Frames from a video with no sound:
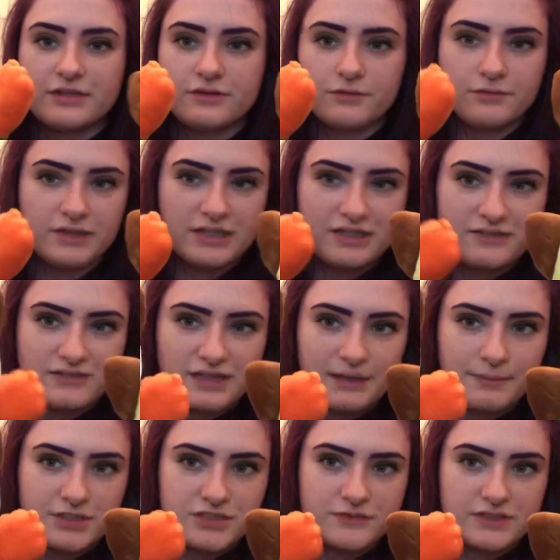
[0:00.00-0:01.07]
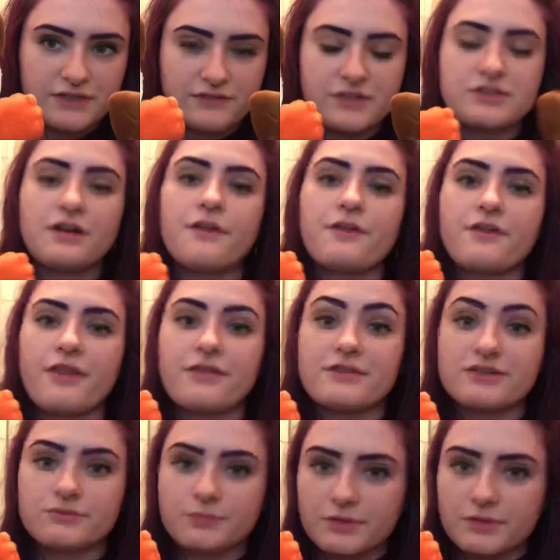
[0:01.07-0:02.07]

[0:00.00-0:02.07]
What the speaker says: there really isn't that much of a difference other than this